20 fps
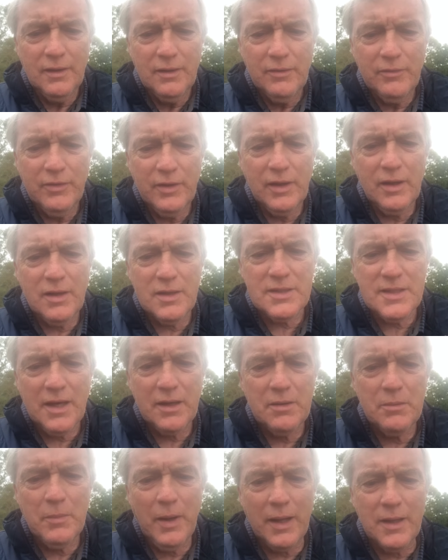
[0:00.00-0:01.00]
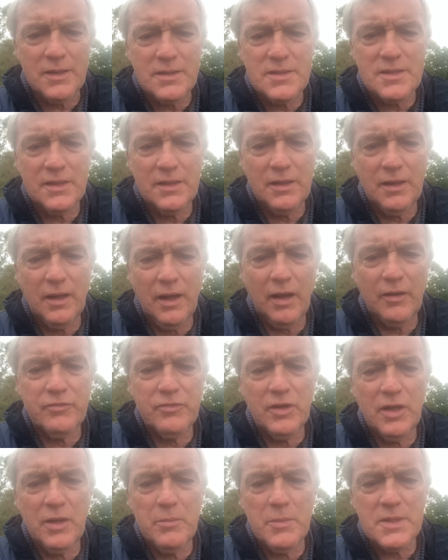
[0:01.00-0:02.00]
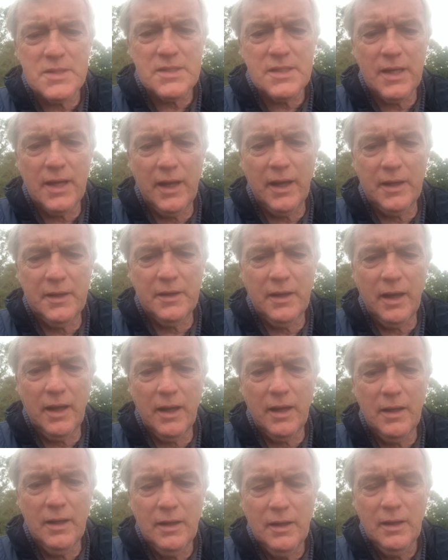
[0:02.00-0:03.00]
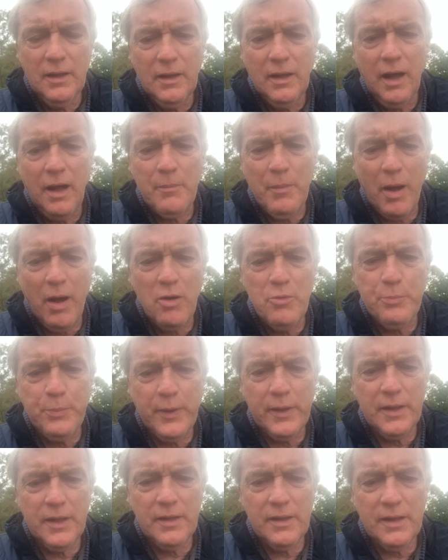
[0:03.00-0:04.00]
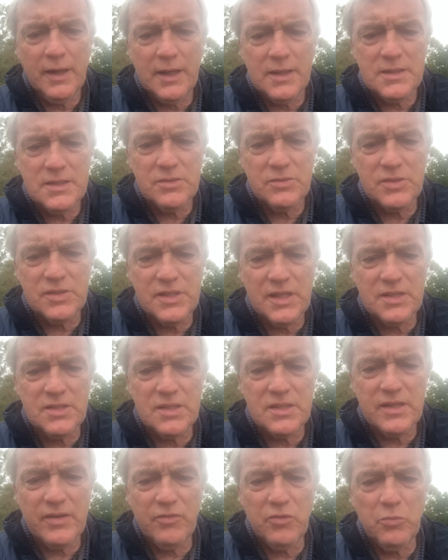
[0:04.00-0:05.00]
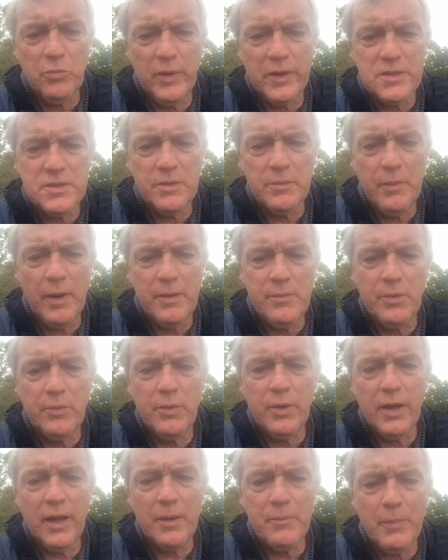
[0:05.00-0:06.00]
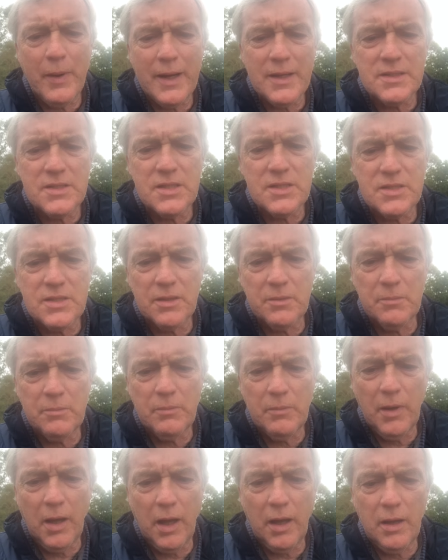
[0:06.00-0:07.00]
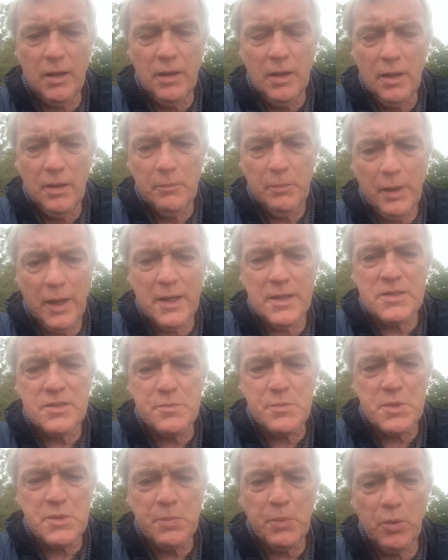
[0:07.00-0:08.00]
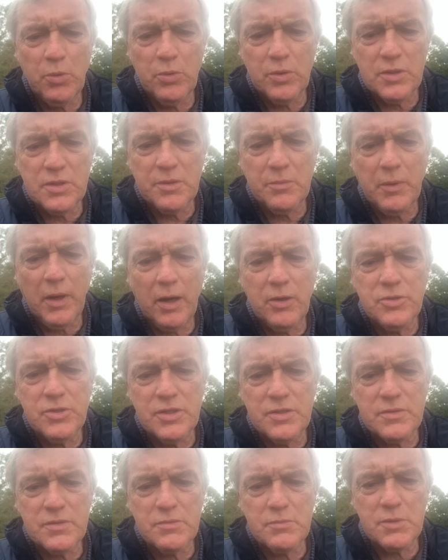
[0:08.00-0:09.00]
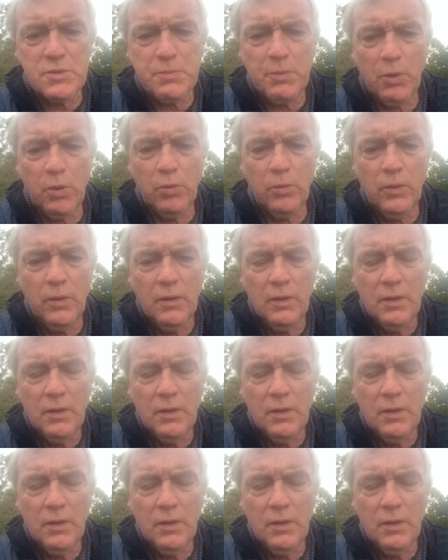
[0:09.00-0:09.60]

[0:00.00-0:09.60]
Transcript: for the last couple of months and uh, I've really missed it. And uh, I'm hoping in the next sort of six or seven weeks that maybe we'll get back to some uh, playing some sport and some coaching some sport.